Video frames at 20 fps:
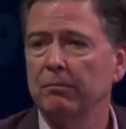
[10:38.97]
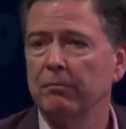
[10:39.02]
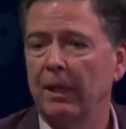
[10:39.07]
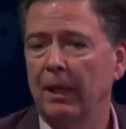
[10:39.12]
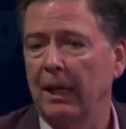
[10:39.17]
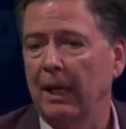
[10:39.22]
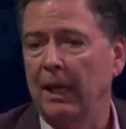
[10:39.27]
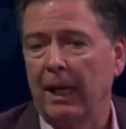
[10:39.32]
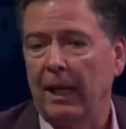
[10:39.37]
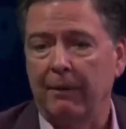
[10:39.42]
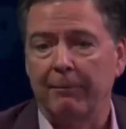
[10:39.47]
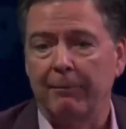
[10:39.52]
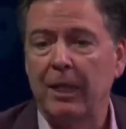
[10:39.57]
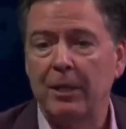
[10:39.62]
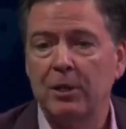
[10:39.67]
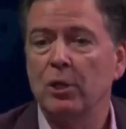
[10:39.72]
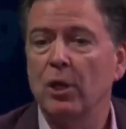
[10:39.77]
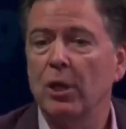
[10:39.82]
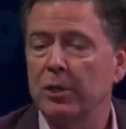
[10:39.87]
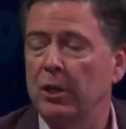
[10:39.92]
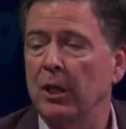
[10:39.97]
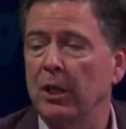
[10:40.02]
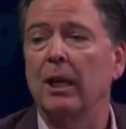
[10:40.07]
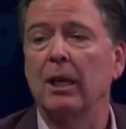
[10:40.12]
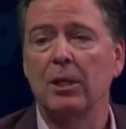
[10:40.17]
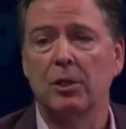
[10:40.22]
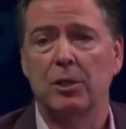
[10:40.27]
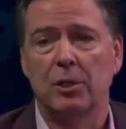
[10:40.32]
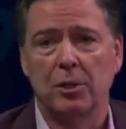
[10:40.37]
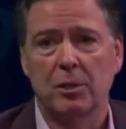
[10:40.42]
And again, I'm not judging it,
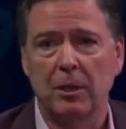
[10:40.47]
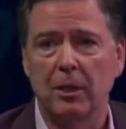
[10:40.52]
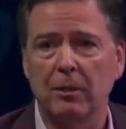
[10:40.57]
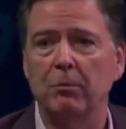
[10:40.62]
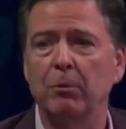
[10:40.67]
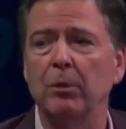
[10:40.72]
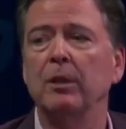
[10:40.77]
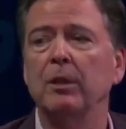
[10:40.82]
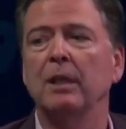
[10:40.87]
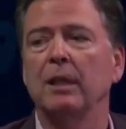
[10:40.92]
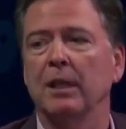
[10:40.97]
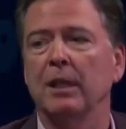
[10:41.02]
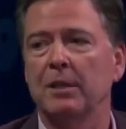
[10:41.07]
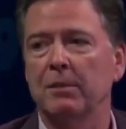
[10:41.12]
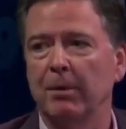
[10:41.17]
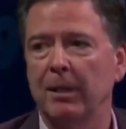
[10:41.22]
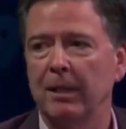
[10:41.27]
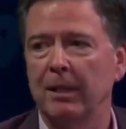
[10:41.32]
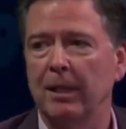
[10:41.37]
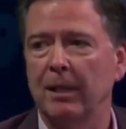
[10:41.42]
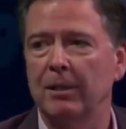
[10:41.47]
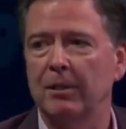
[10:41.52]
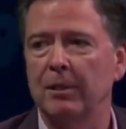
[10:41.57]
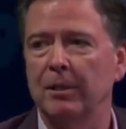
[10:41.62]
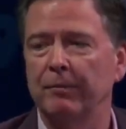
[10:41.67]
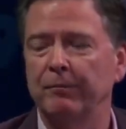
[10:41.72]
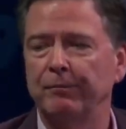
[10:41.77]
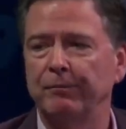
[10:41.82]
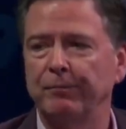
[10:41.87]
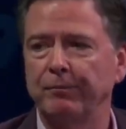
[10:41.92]
it would catch my attention.